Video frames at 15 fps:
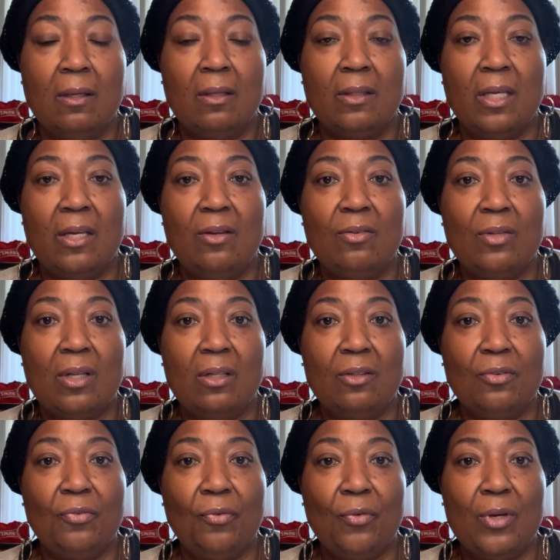They give you that little
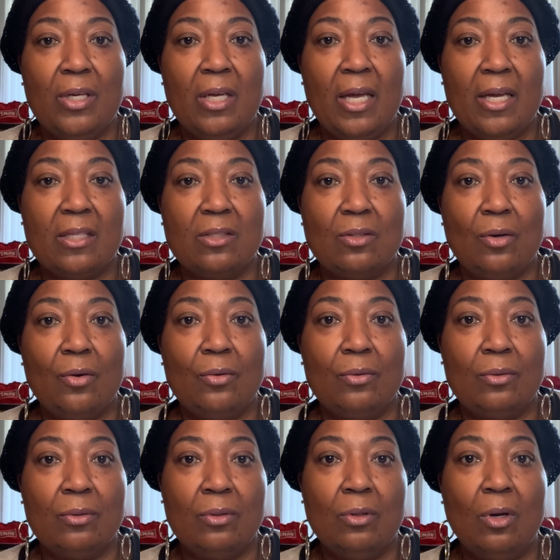free excerpt,
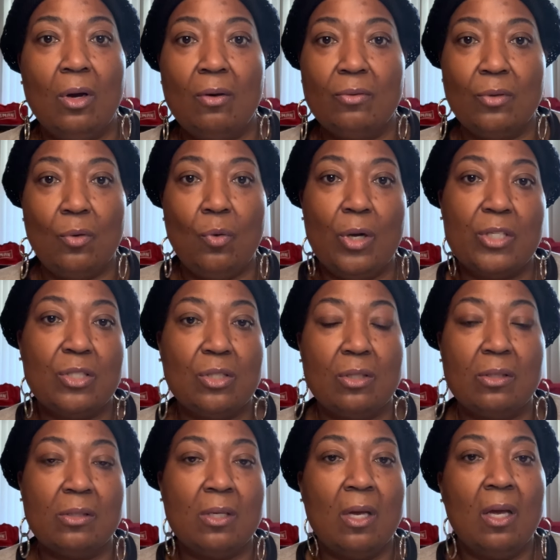of the
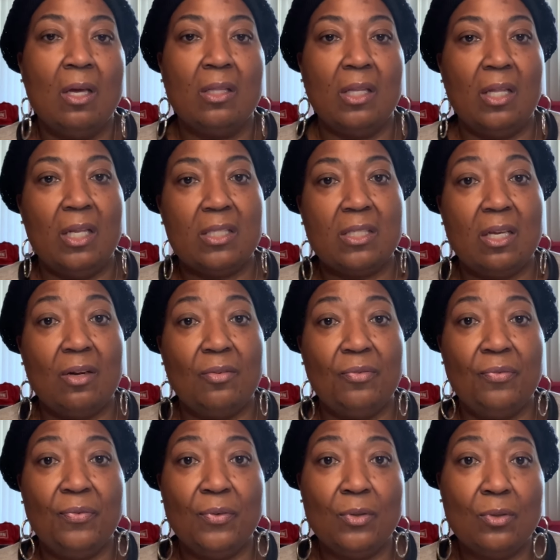questions. Now, that's not a
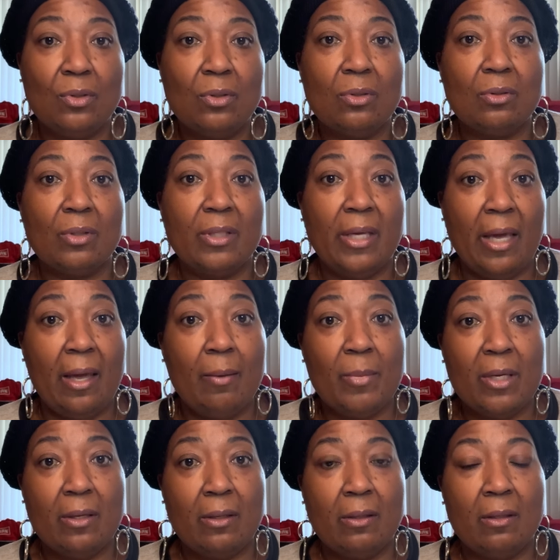full
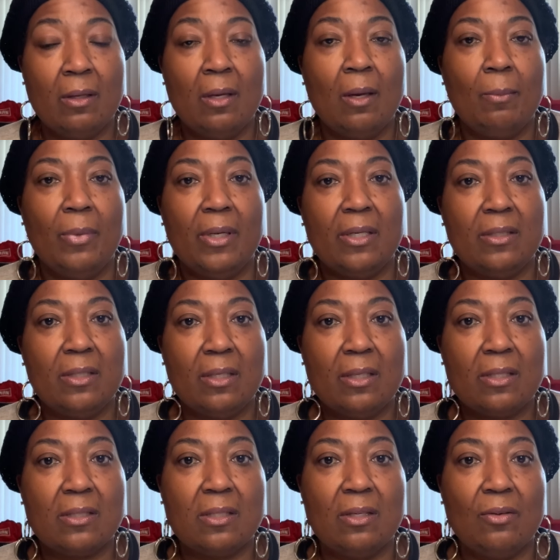gamut, but it
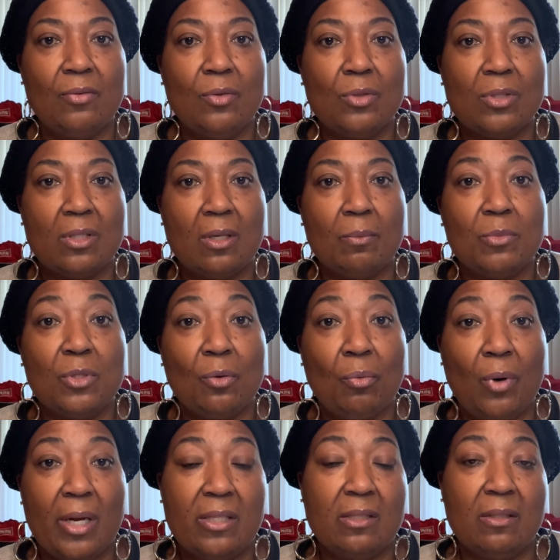does give you some
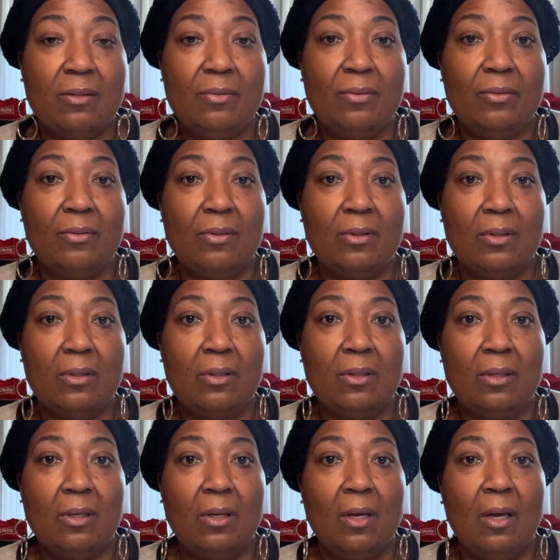directive
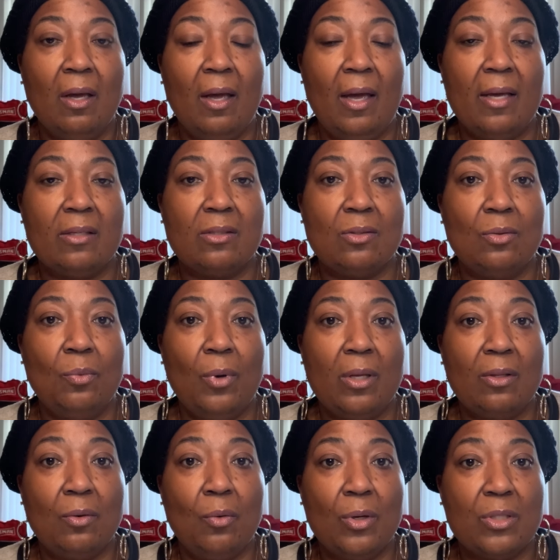as to where the
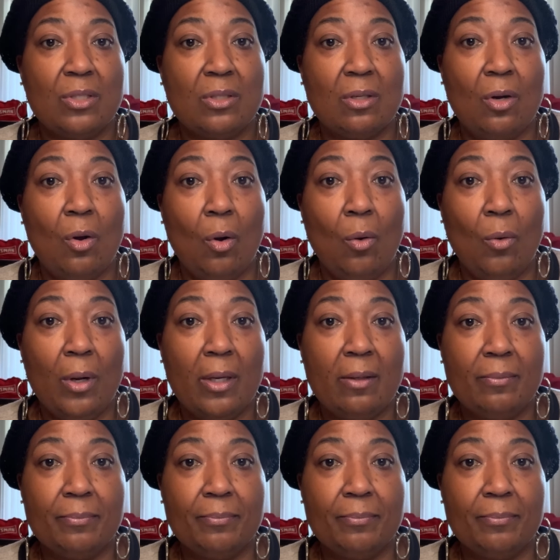questions are going.